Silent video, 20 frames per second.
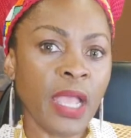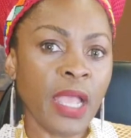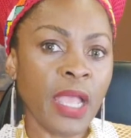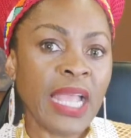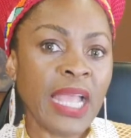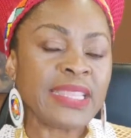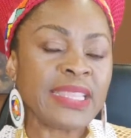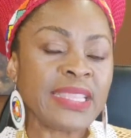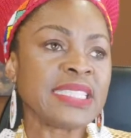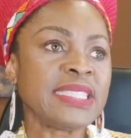
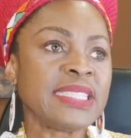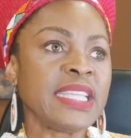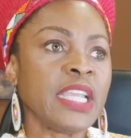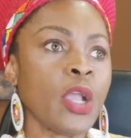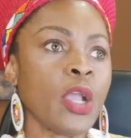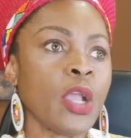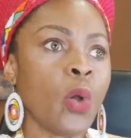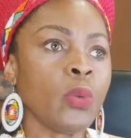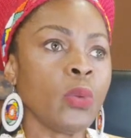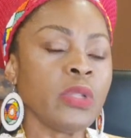That's the
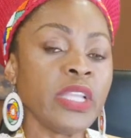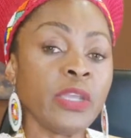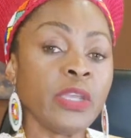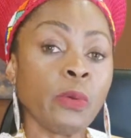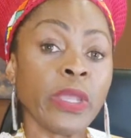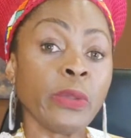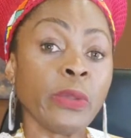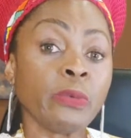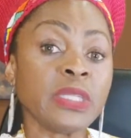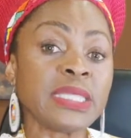only
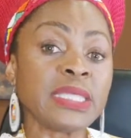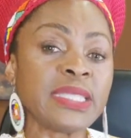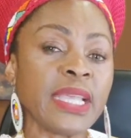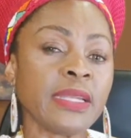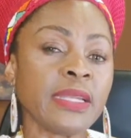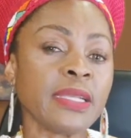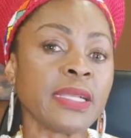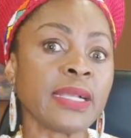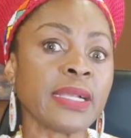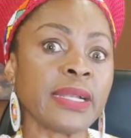way we
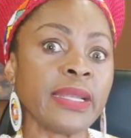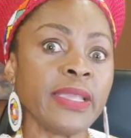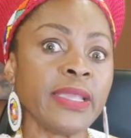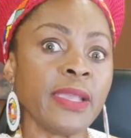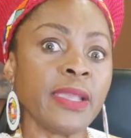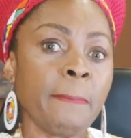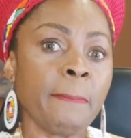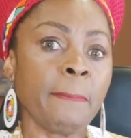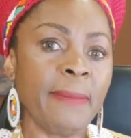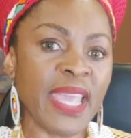send a clear
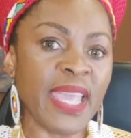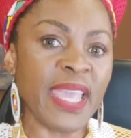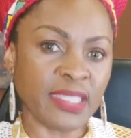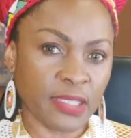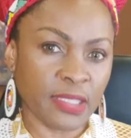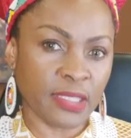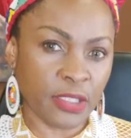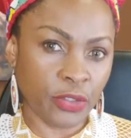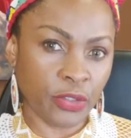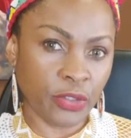
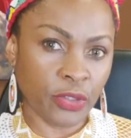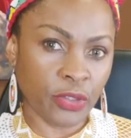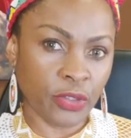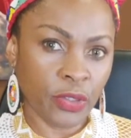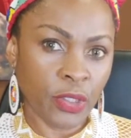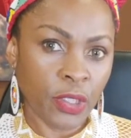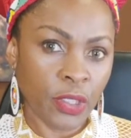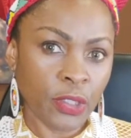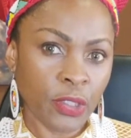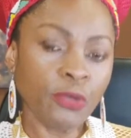message
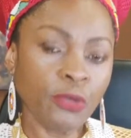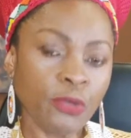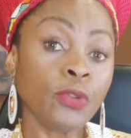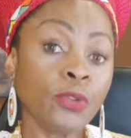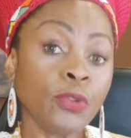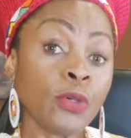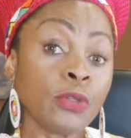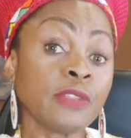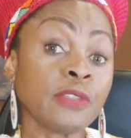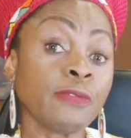to
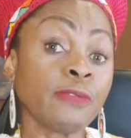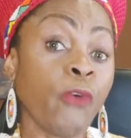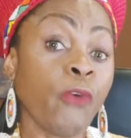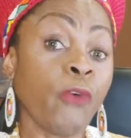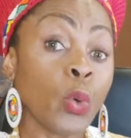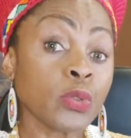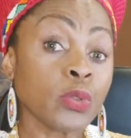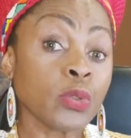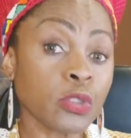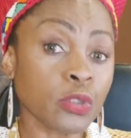those
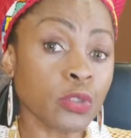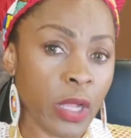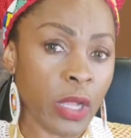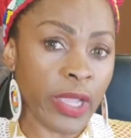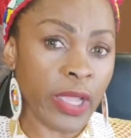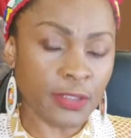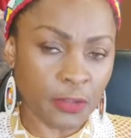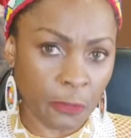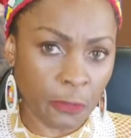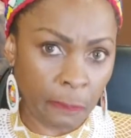fools
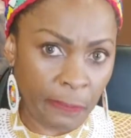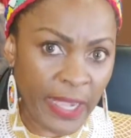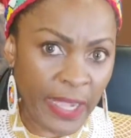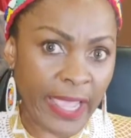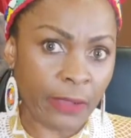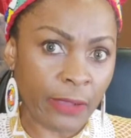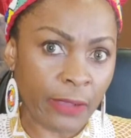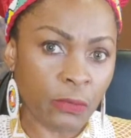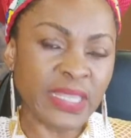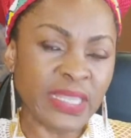trying to
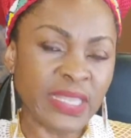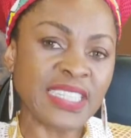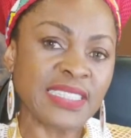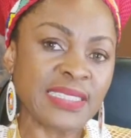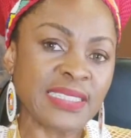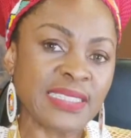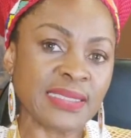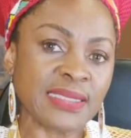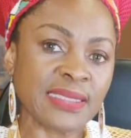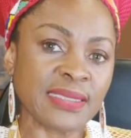play with
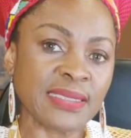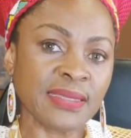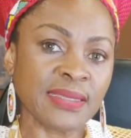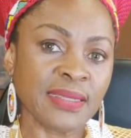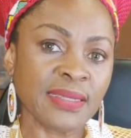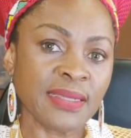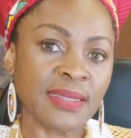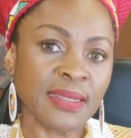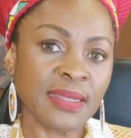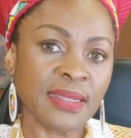us,
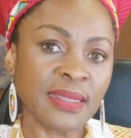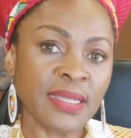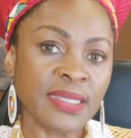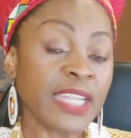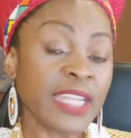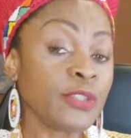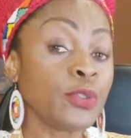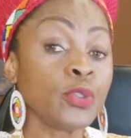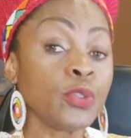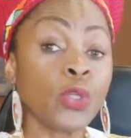
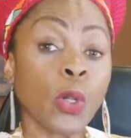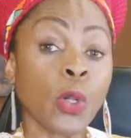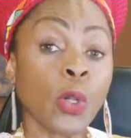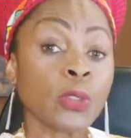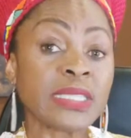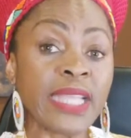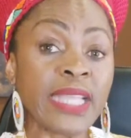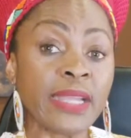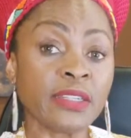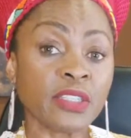that you don't
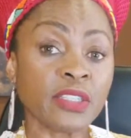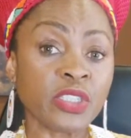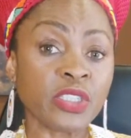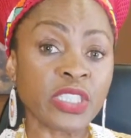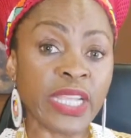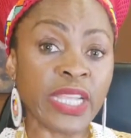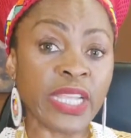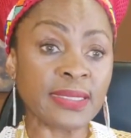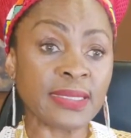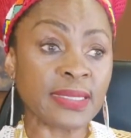stand a
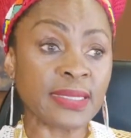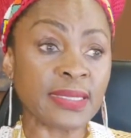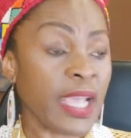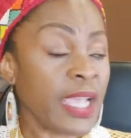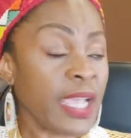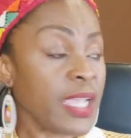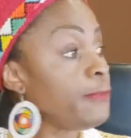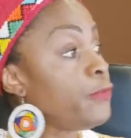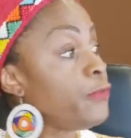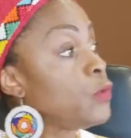chance.
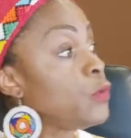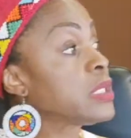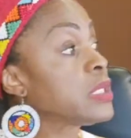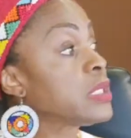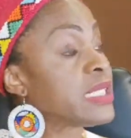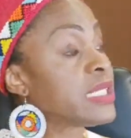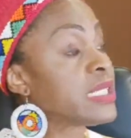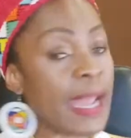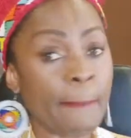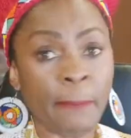If you
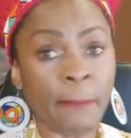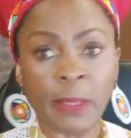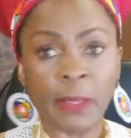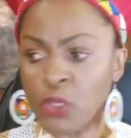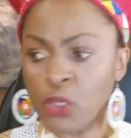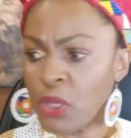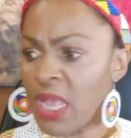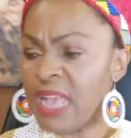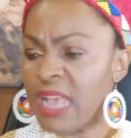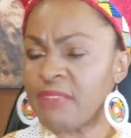slap and
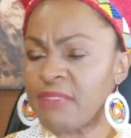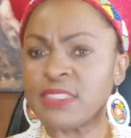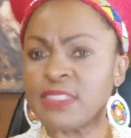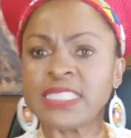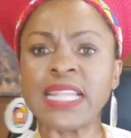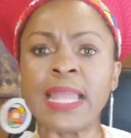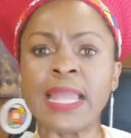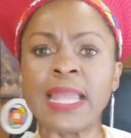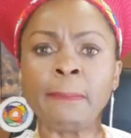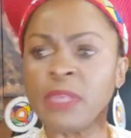you have
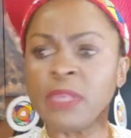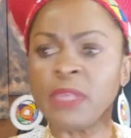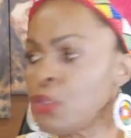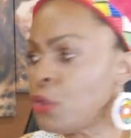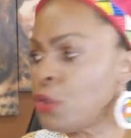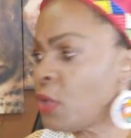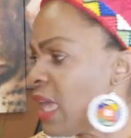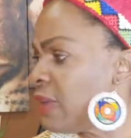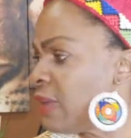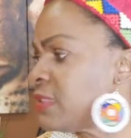slapped me, you
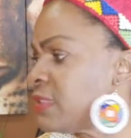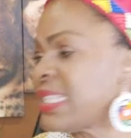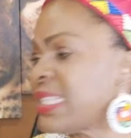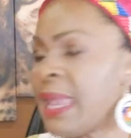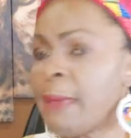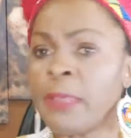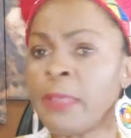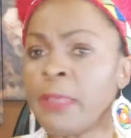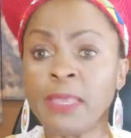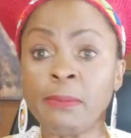have
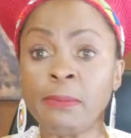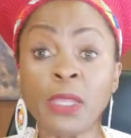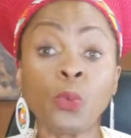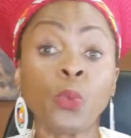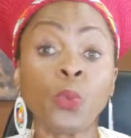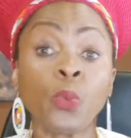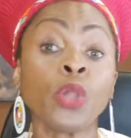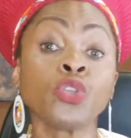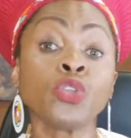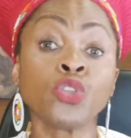slapped him, and
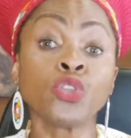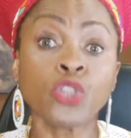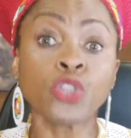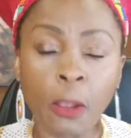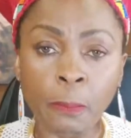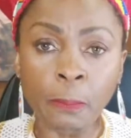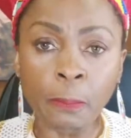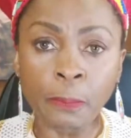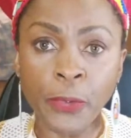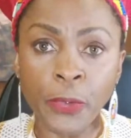we'll
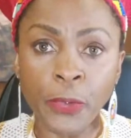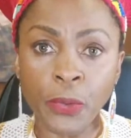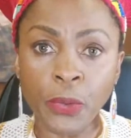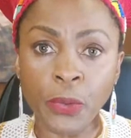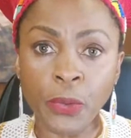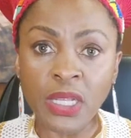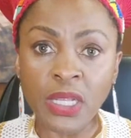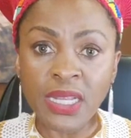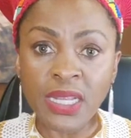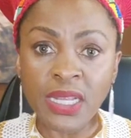jump you
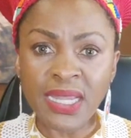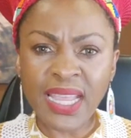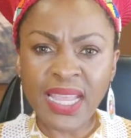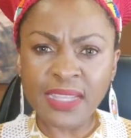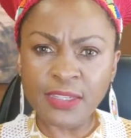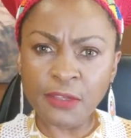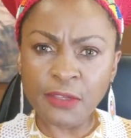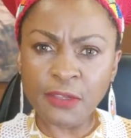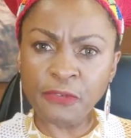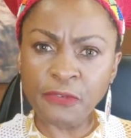like
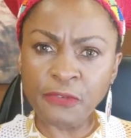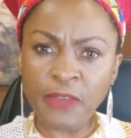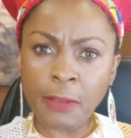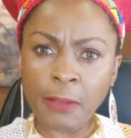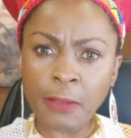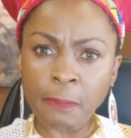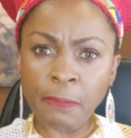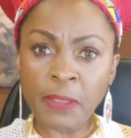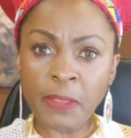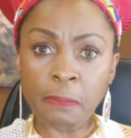the fun
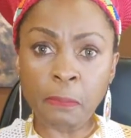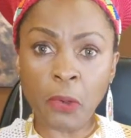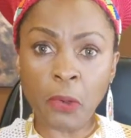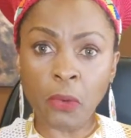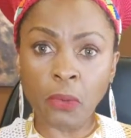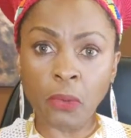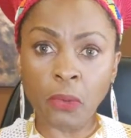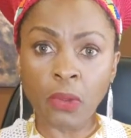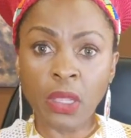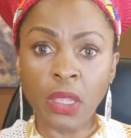
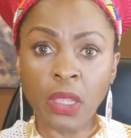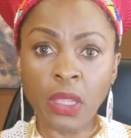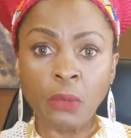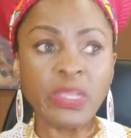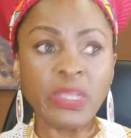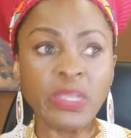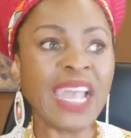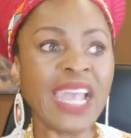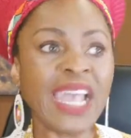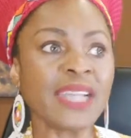people.
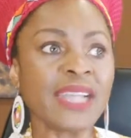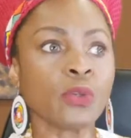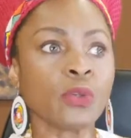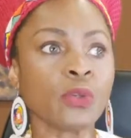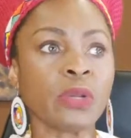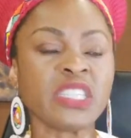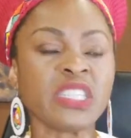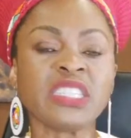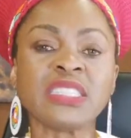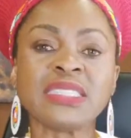We ask
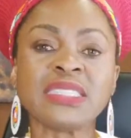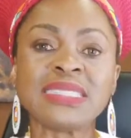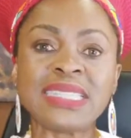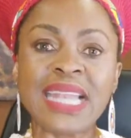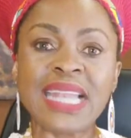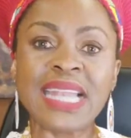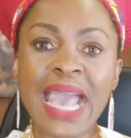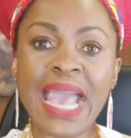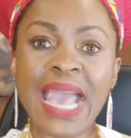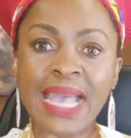questions
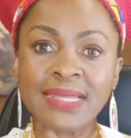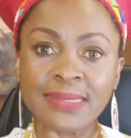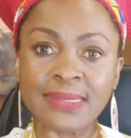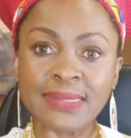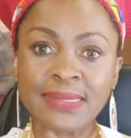last.